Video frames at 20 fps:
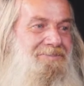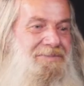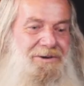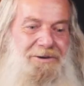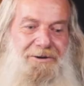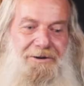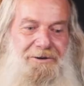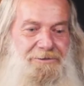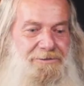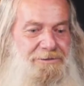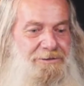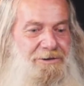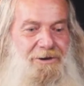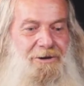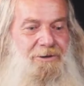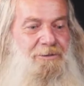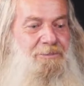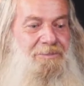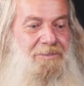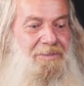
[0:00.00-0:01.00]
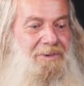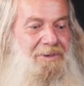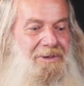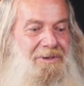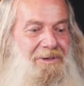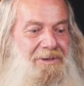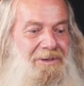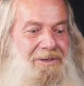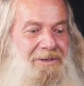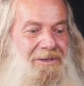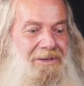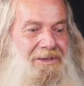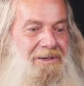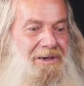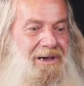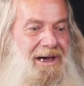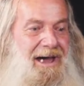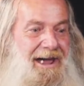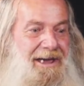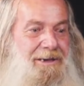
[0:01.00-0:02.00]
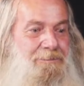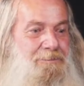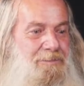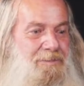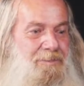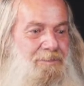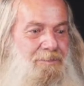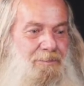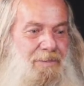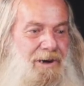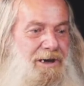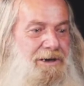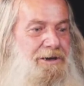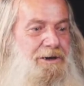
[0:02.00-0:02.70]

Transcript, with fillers: Because, you know, I make